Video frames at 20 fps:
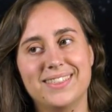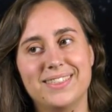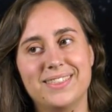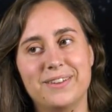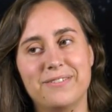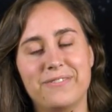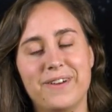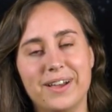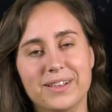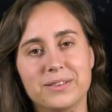
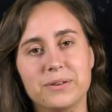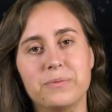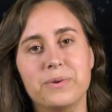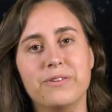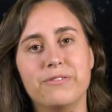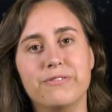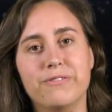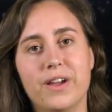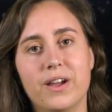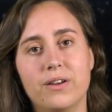the fact that
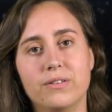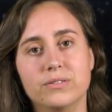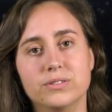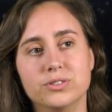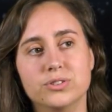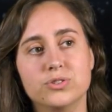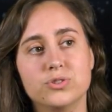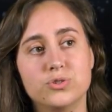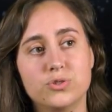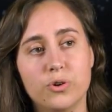we've
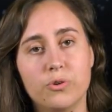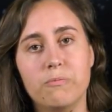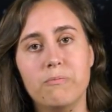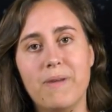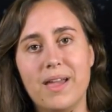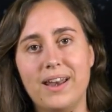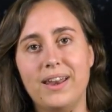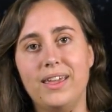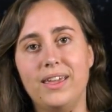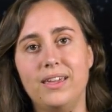found so
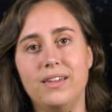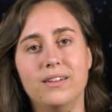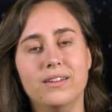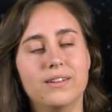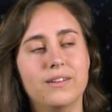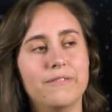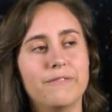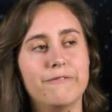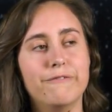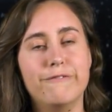many
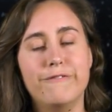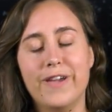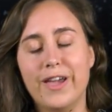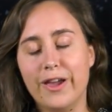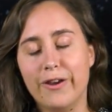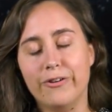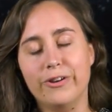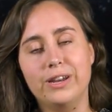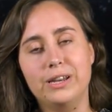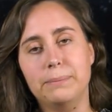
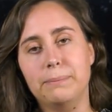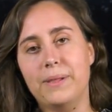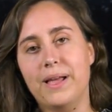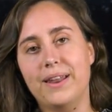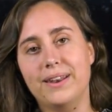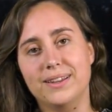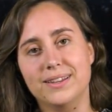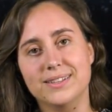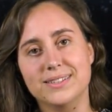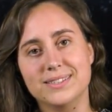varied
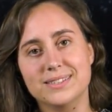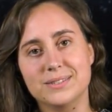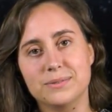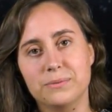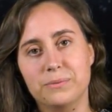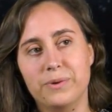planets.